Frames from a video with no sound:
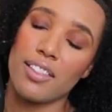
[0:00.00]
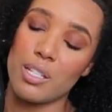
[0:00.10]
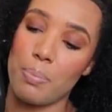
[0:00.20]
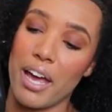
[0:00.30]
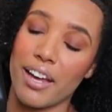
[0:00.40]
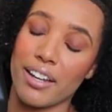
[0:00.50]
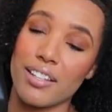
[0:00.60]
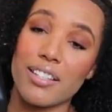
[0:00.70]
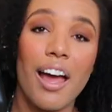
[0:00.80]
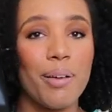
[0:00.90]
This bag
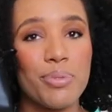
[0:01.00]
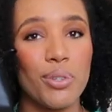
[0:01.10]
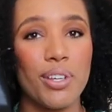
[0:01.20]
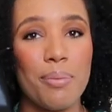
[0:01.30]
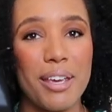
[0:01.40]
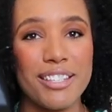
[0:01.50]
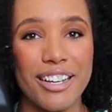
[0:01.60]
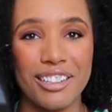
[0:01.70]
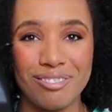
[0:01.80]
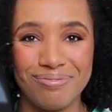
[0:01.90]
is absolutely
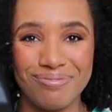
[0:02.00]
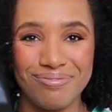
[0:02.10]
amazing.